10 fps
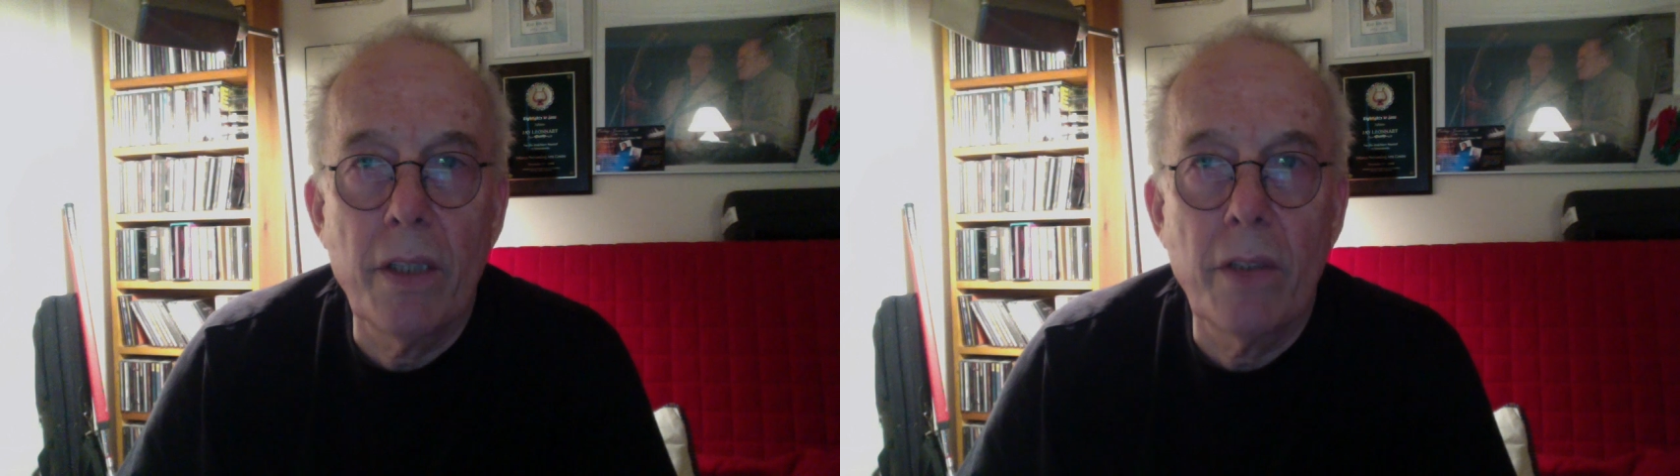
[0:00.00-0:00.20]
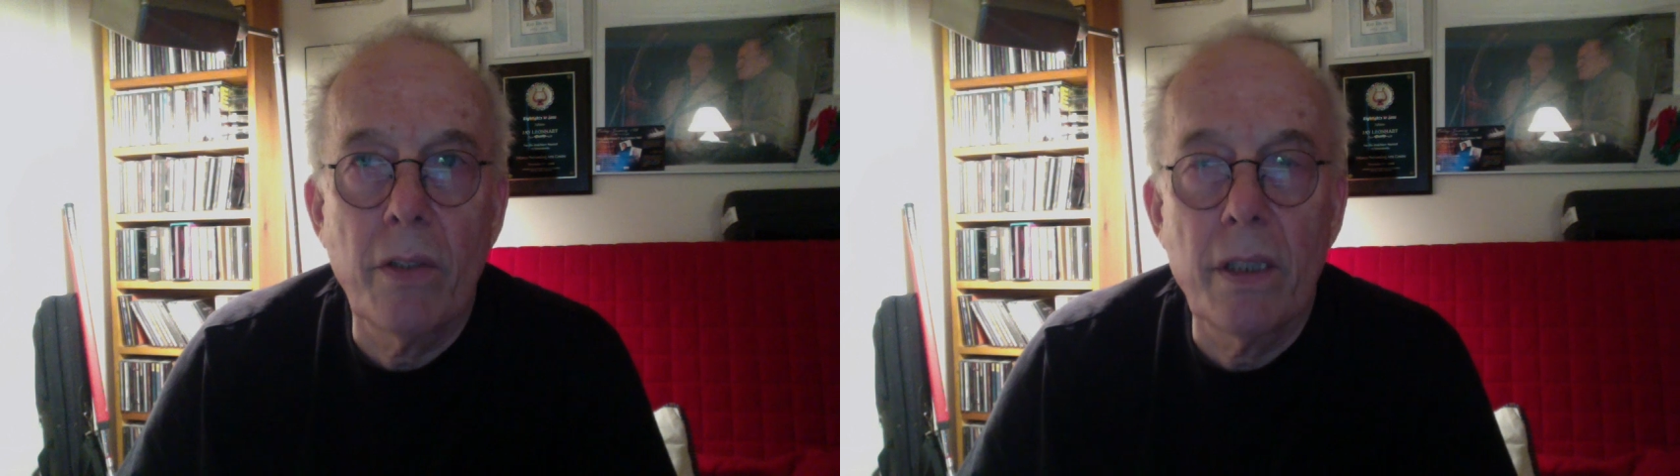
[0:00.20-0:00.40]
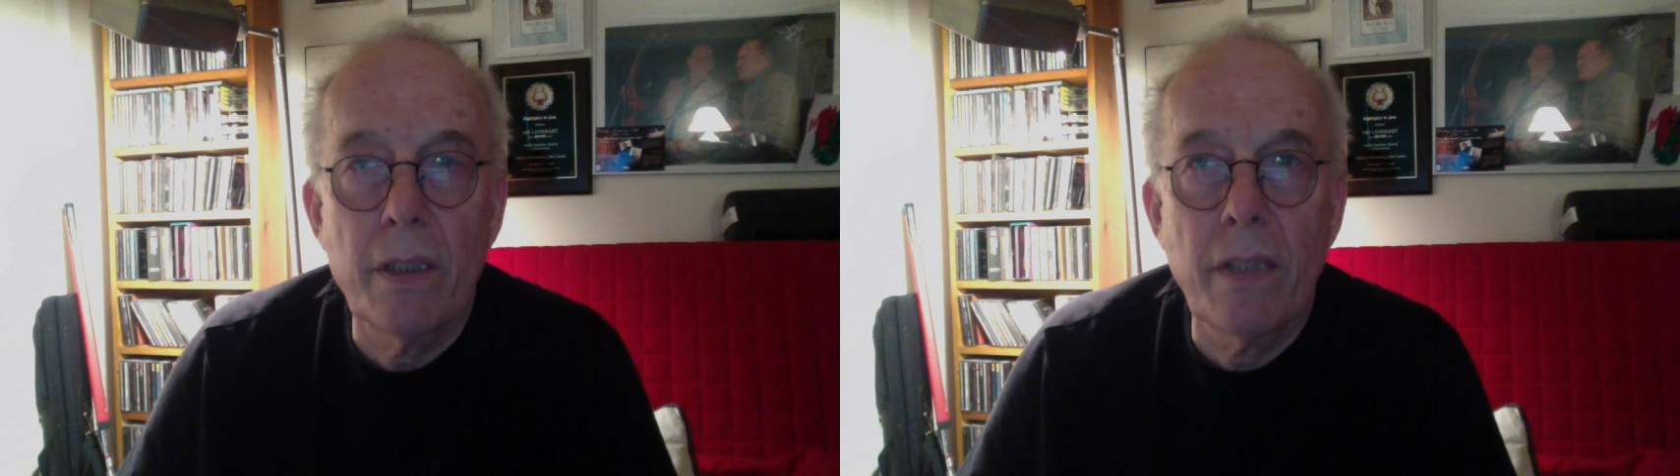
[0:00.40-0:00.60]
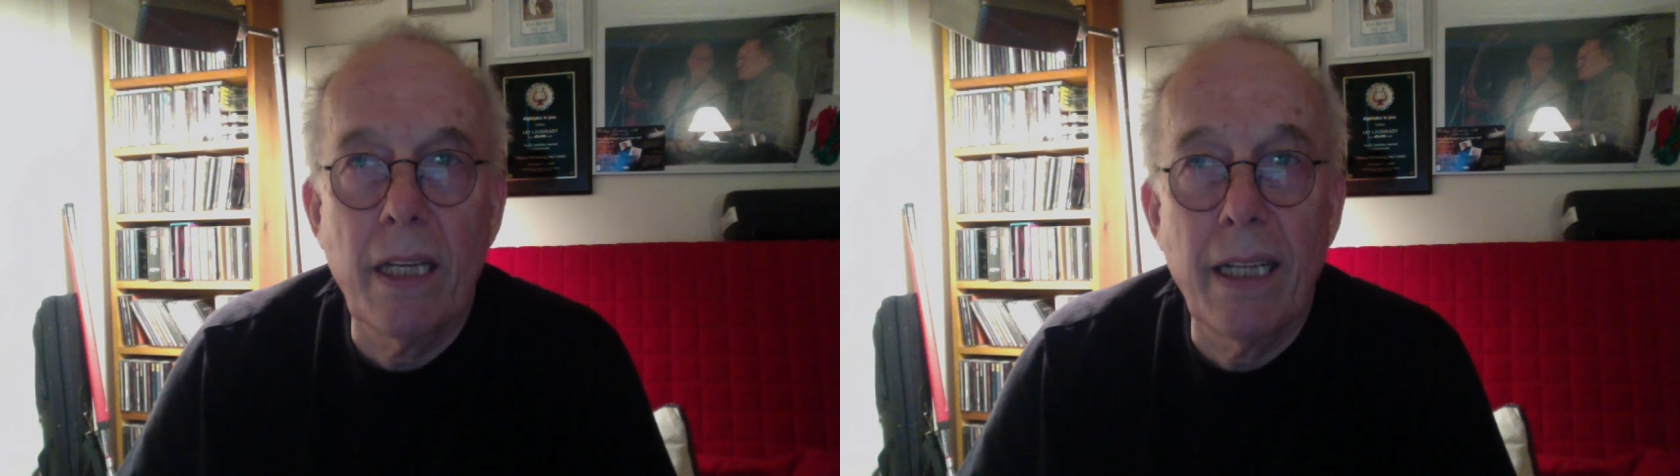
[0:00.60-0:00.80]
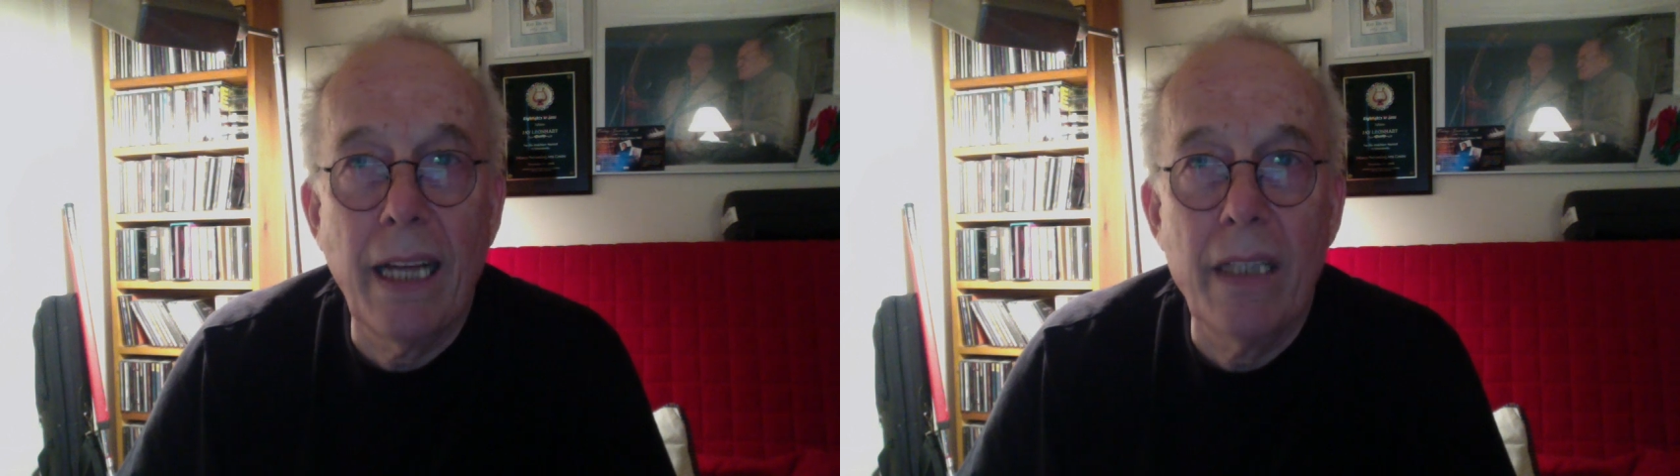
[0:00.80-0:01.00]
so they
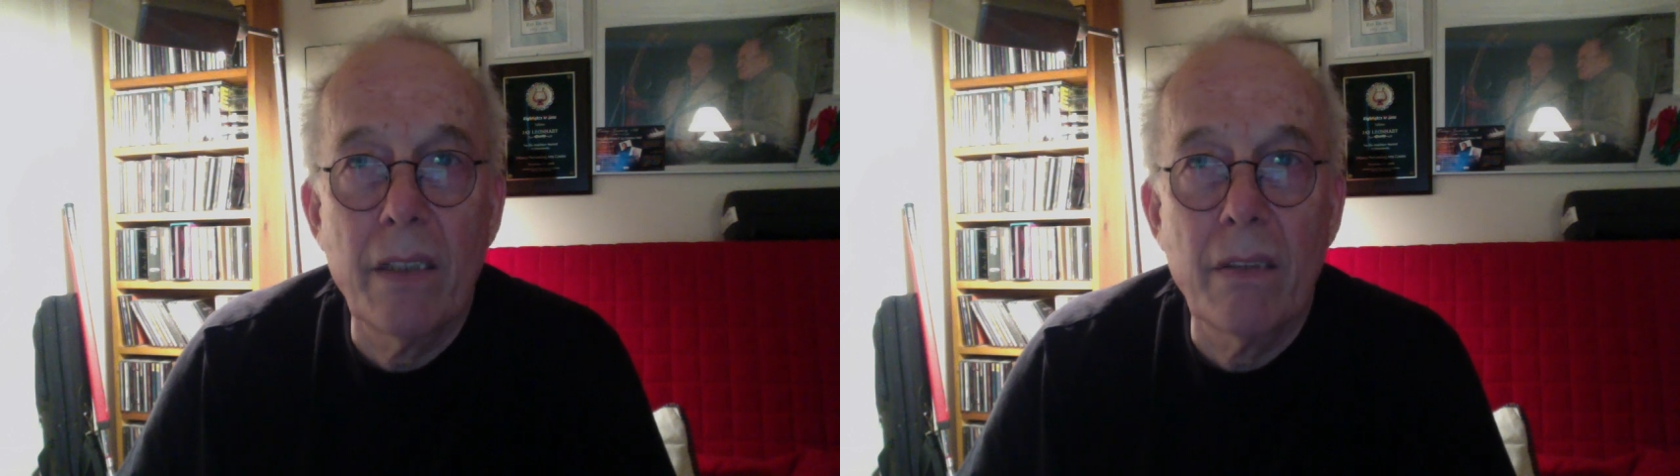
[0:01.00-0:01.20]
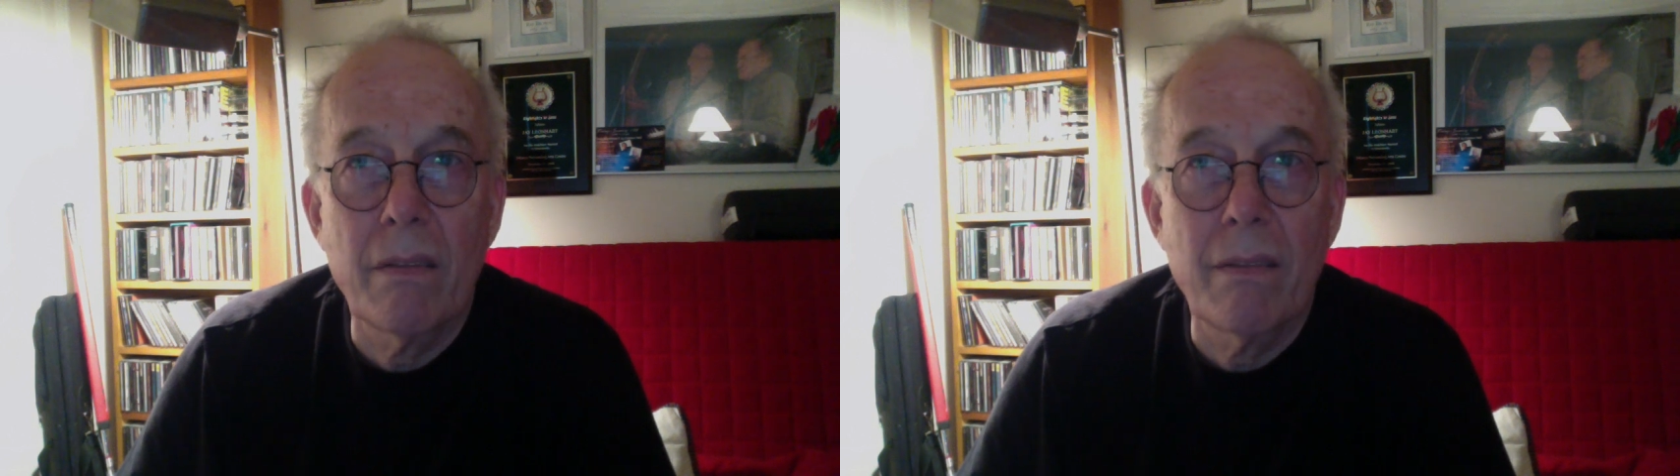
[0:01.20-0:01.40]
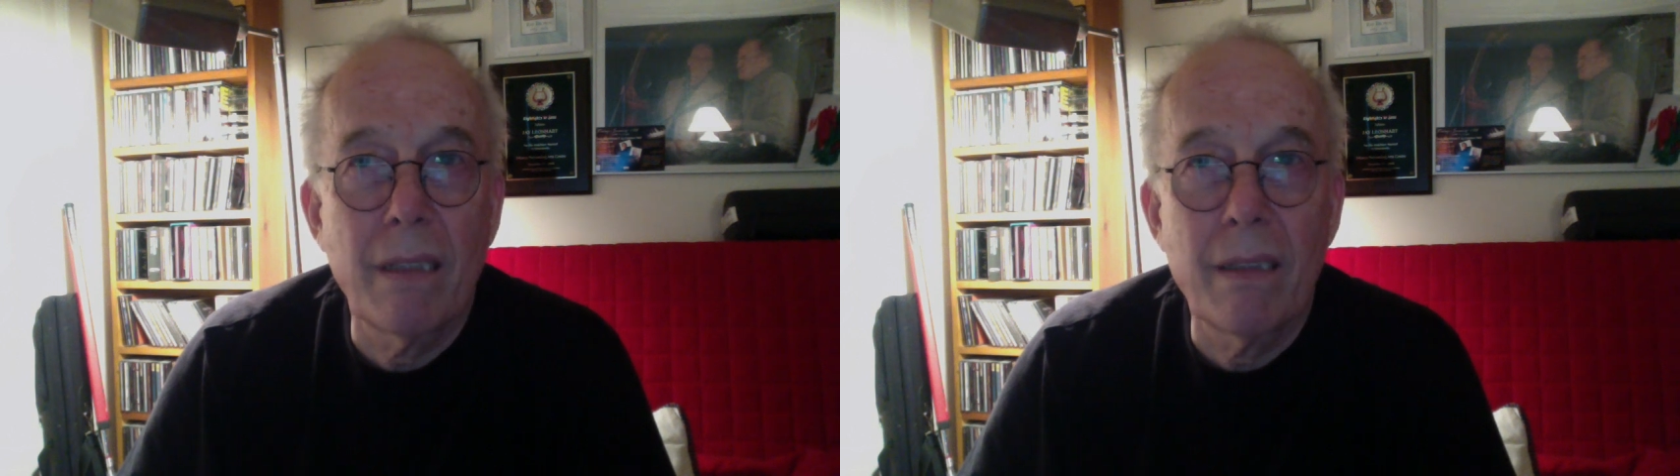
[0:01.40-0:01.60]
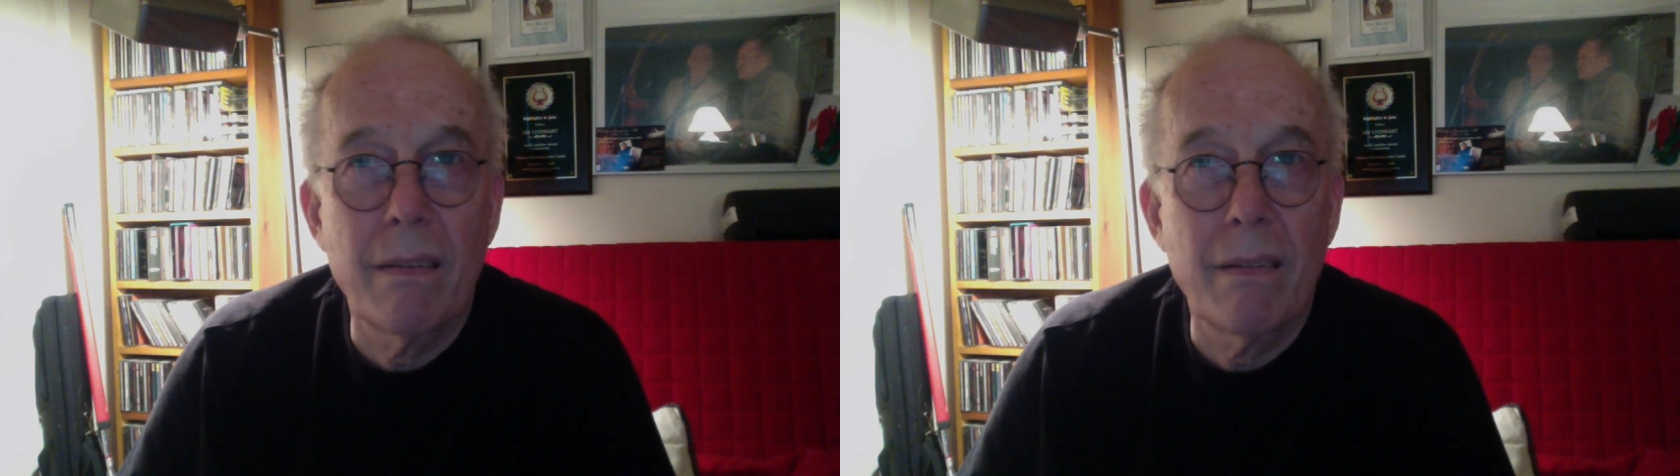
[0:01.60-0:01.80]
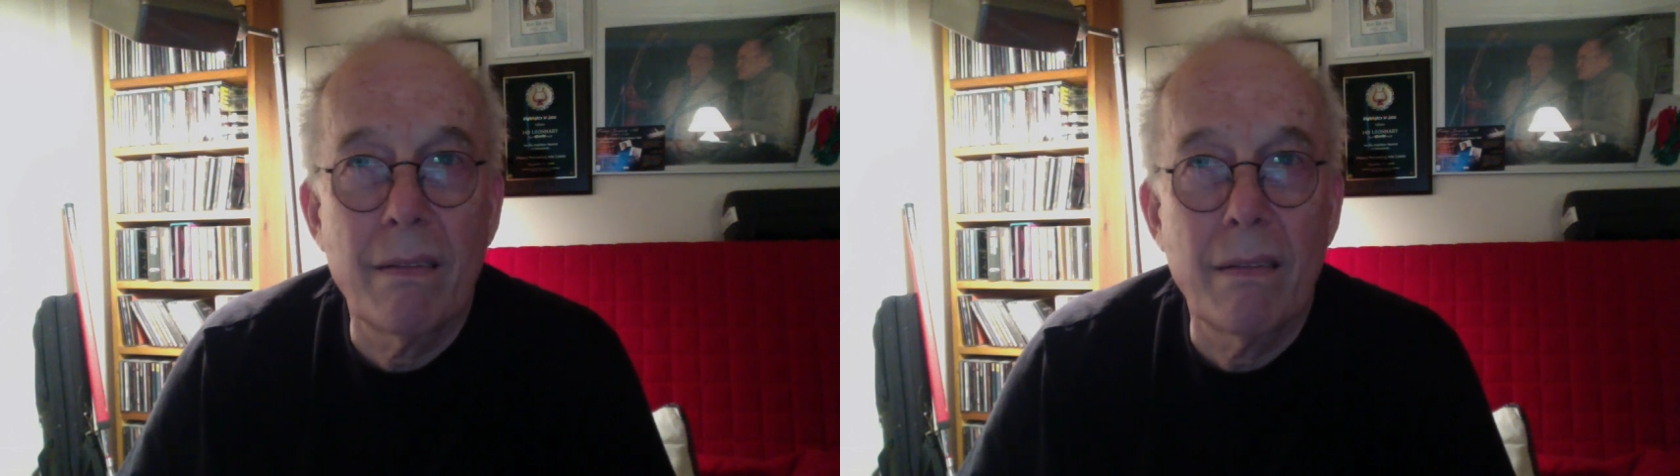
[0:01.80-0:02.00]
decided they had
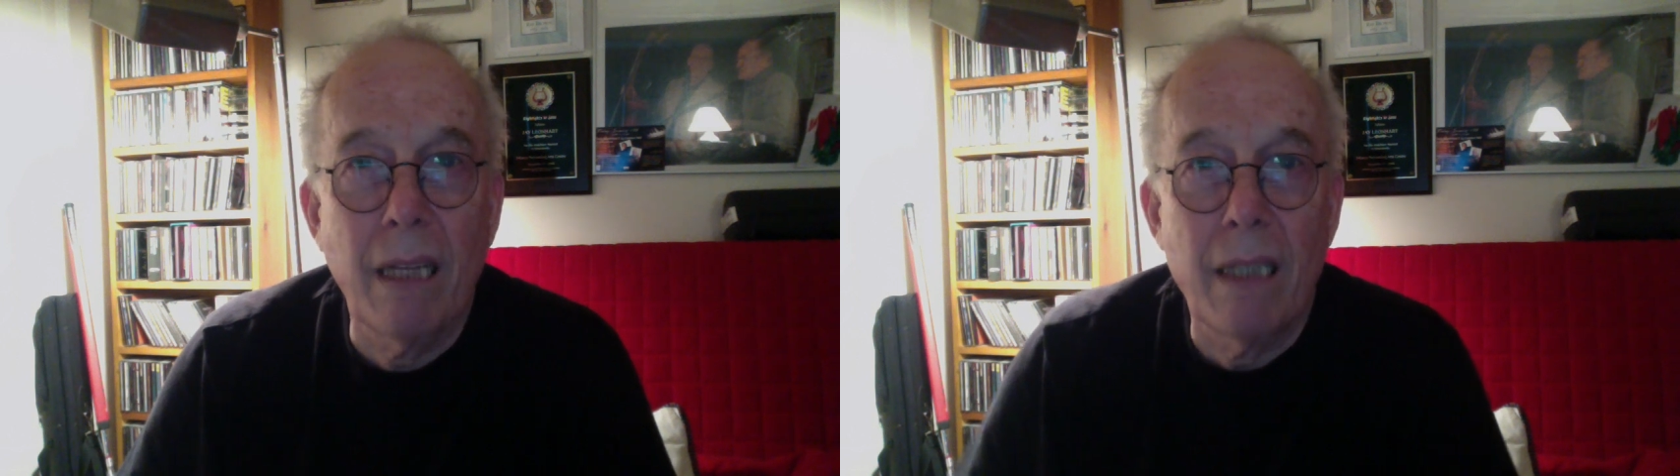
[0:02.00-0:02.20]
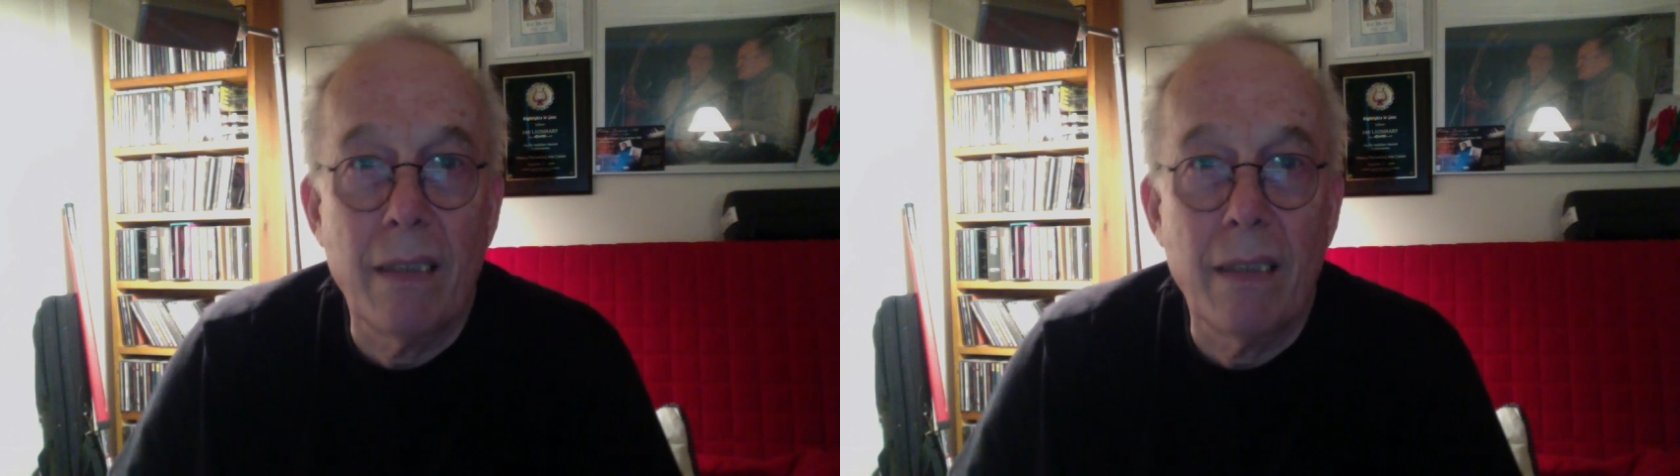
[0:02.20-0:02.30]
to